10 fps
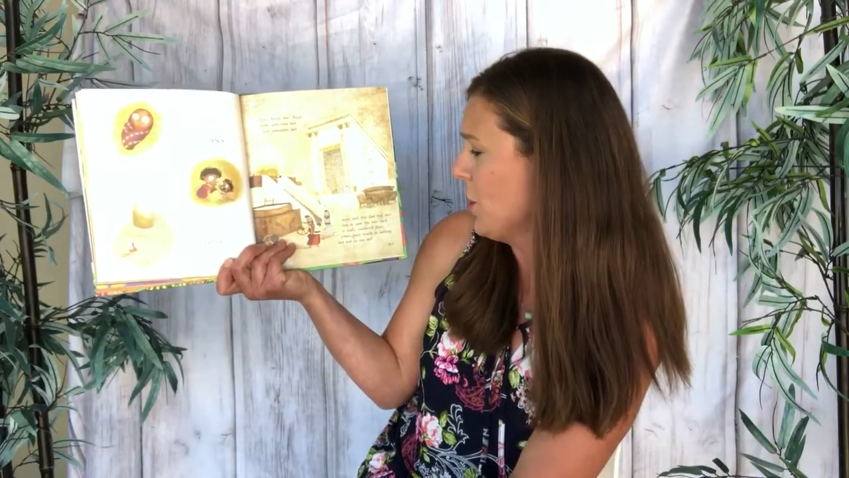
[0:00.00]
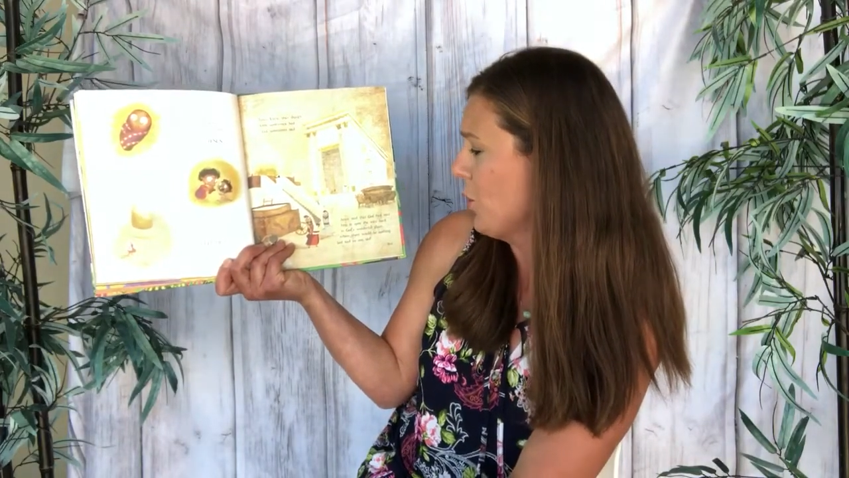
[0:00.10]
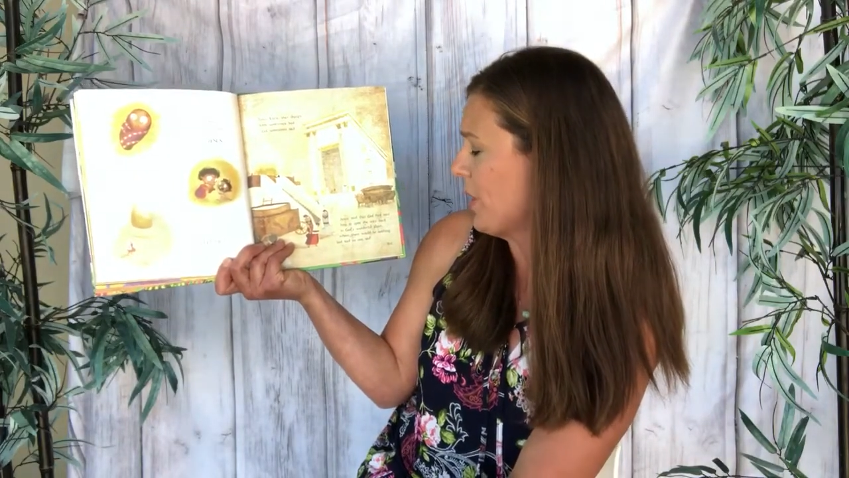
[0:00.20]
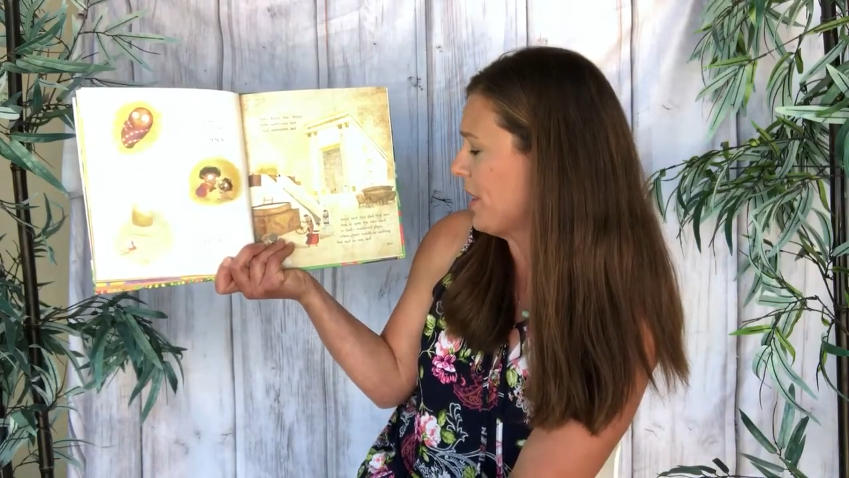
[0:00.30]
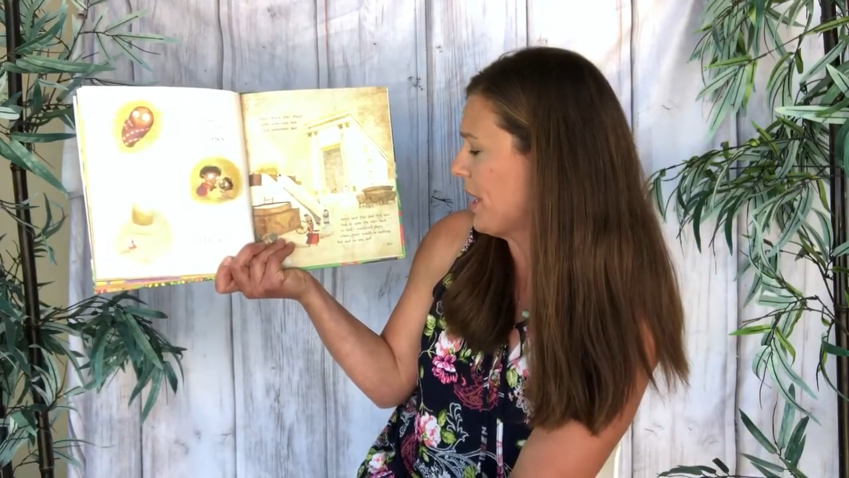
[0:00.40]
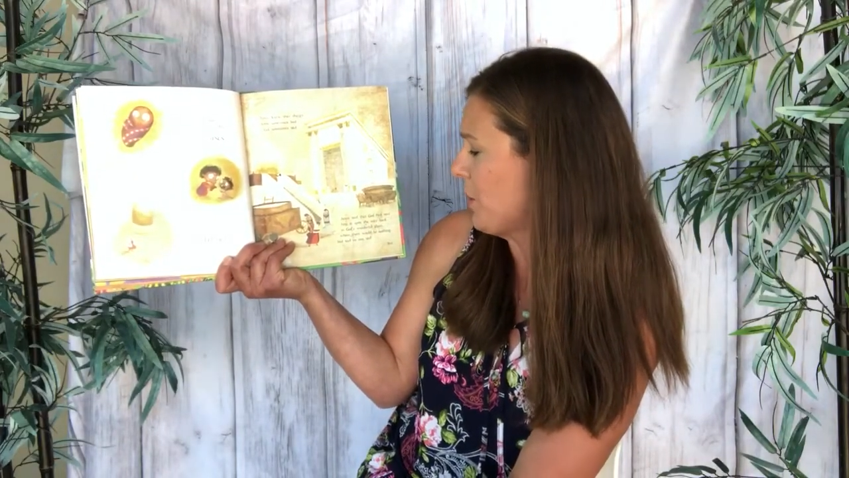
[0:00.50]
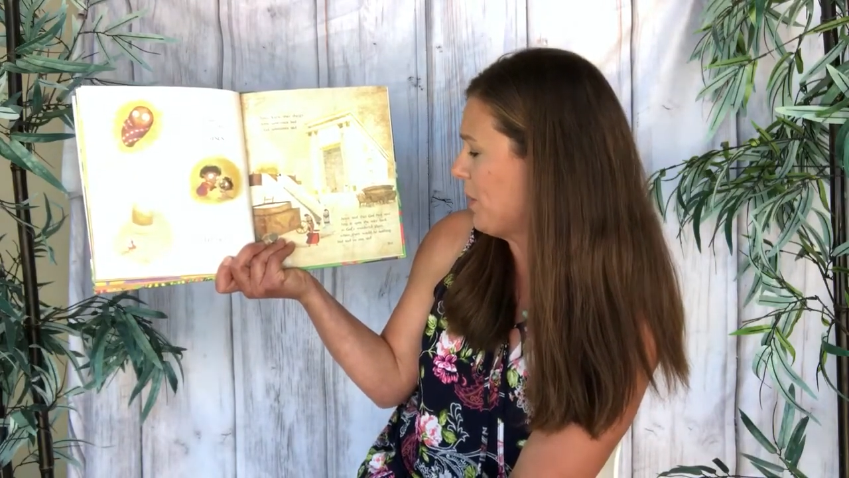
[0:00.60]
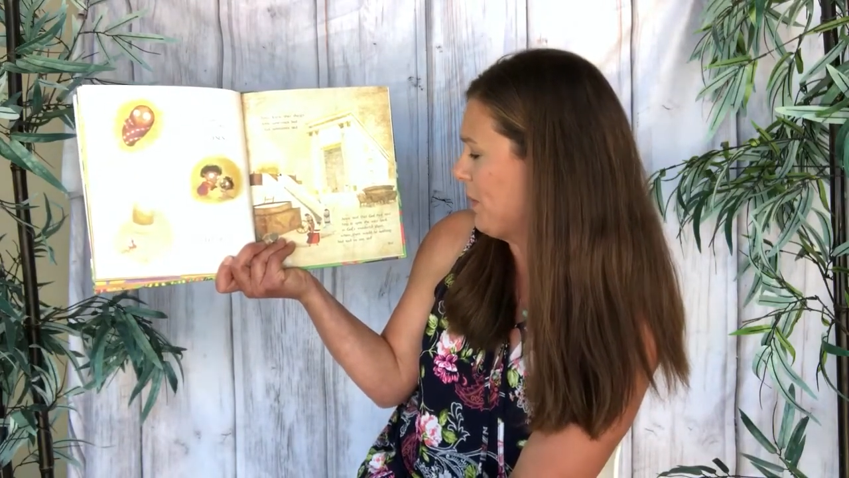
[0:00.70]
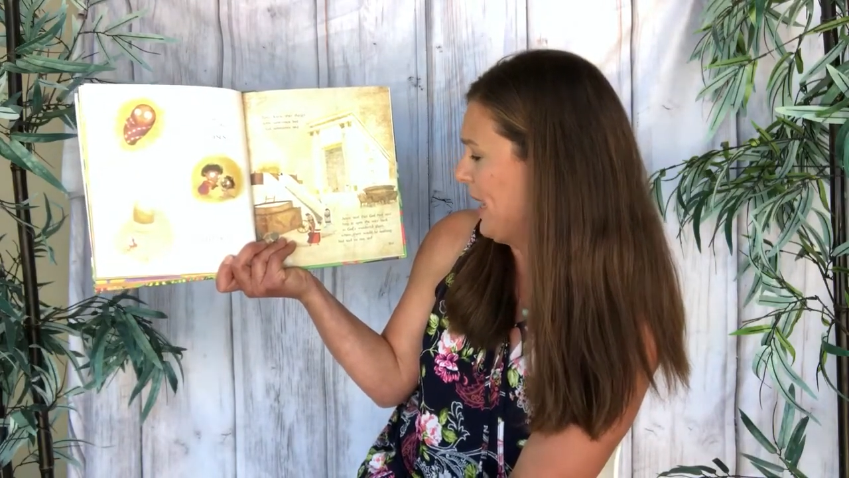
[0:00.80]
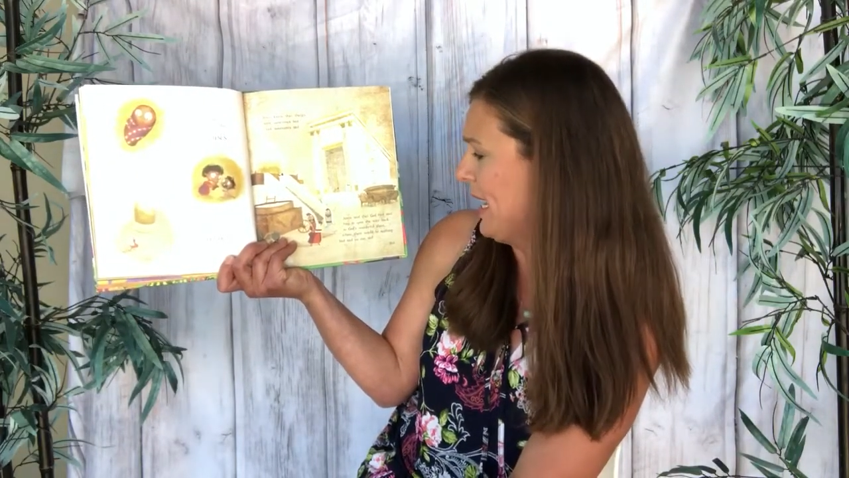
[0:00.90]
where there
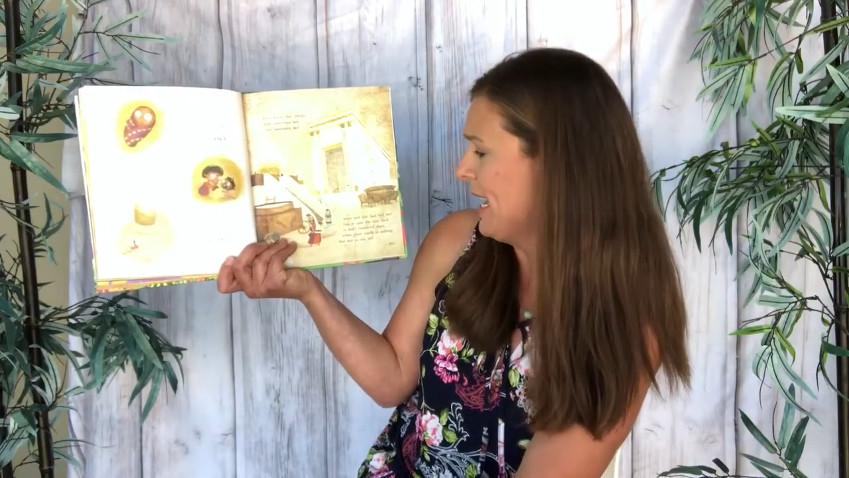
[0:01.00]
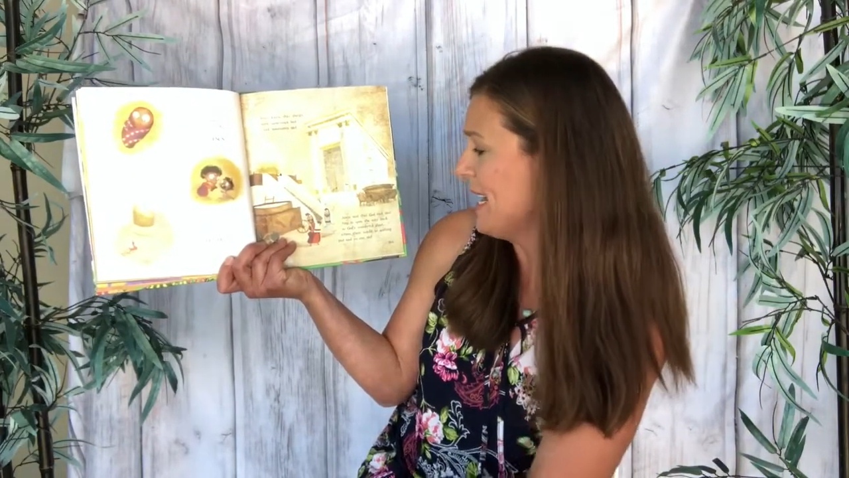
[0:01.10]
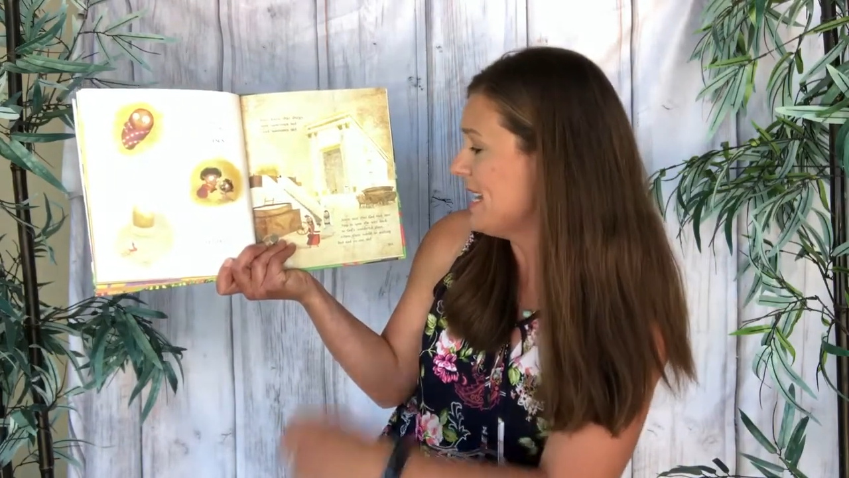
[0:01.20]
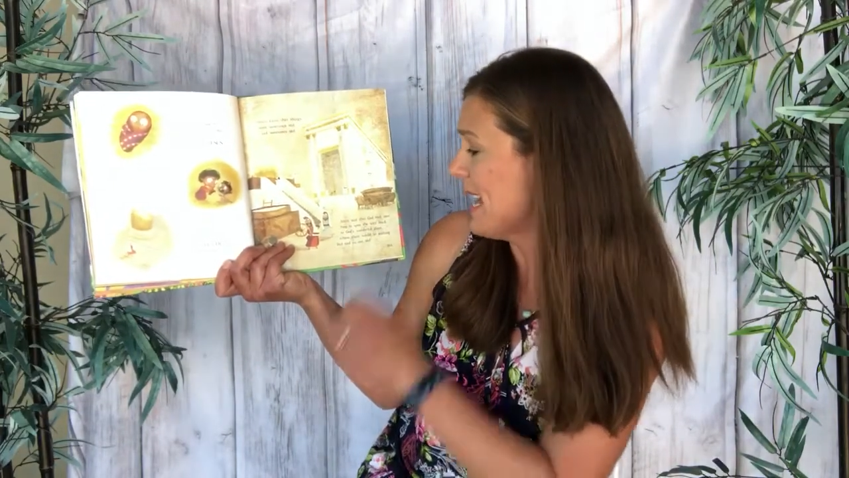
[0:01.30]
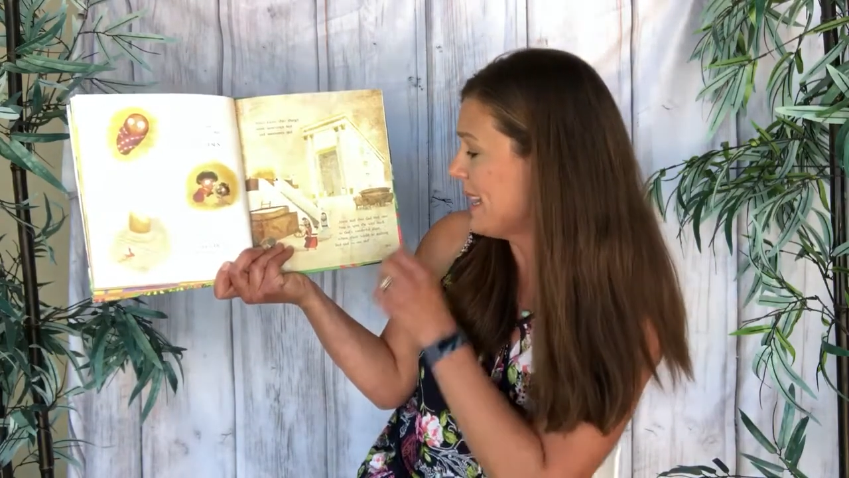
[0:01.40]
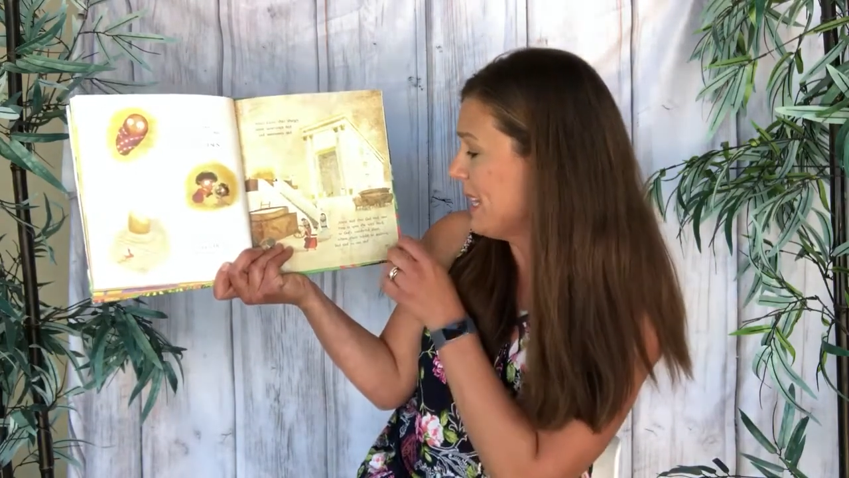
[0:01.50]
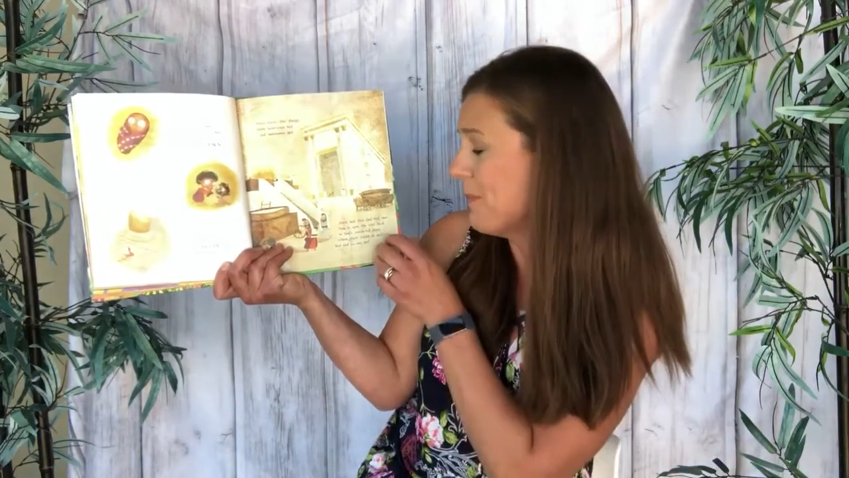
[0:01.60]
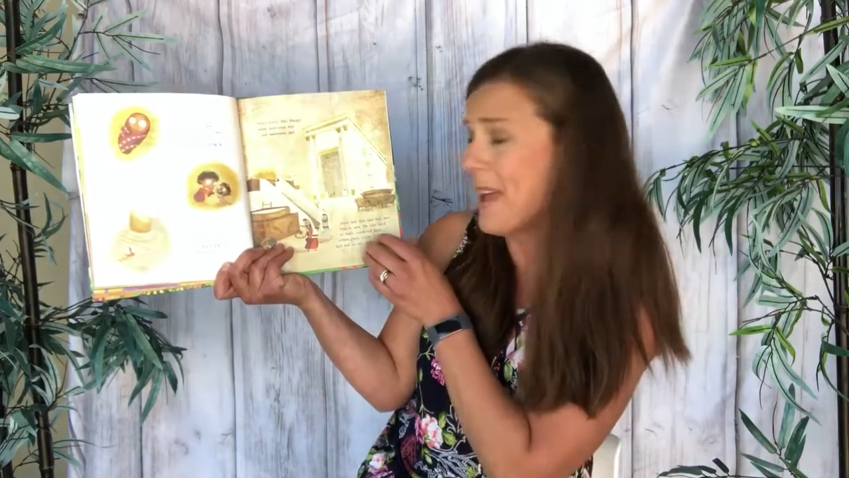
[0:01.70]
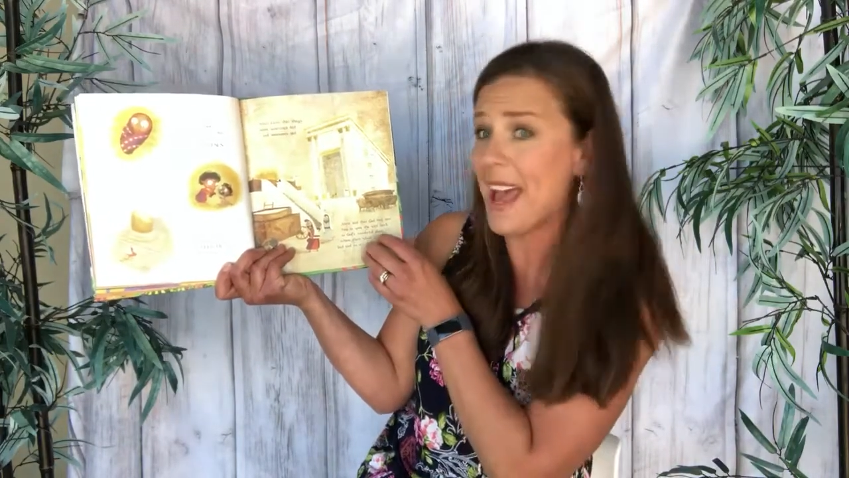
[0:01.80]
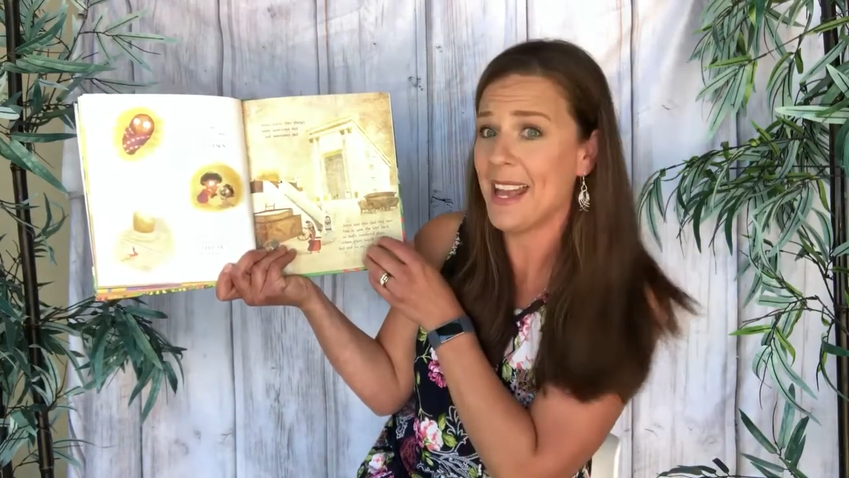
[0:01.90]
would be nothing
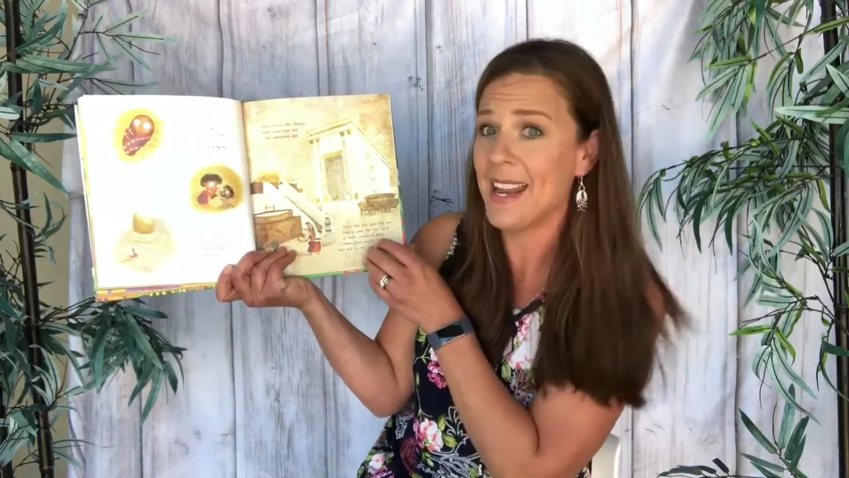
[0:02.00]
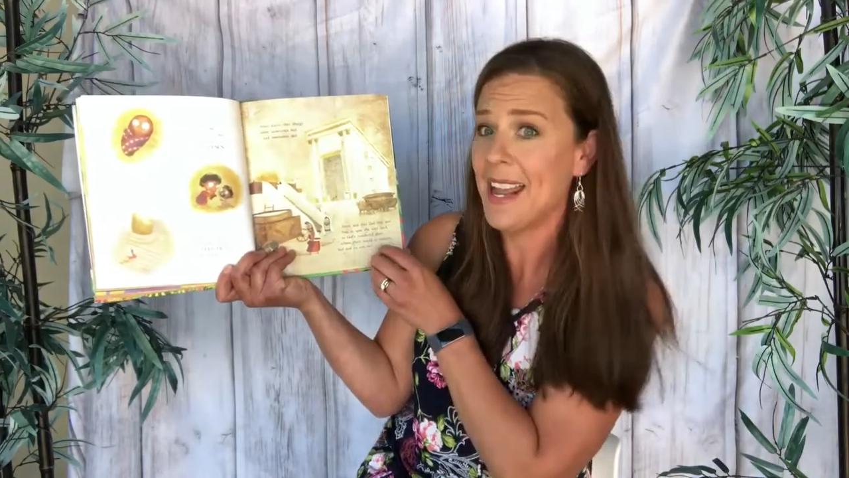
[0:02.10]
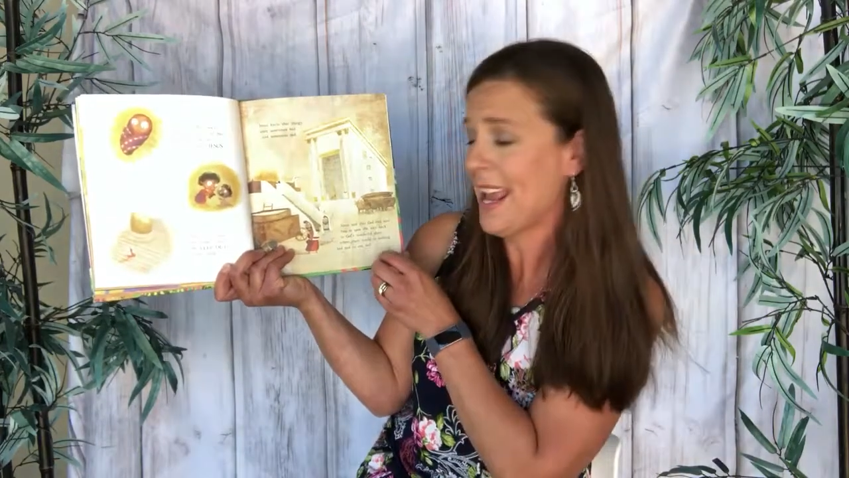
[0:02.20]
bad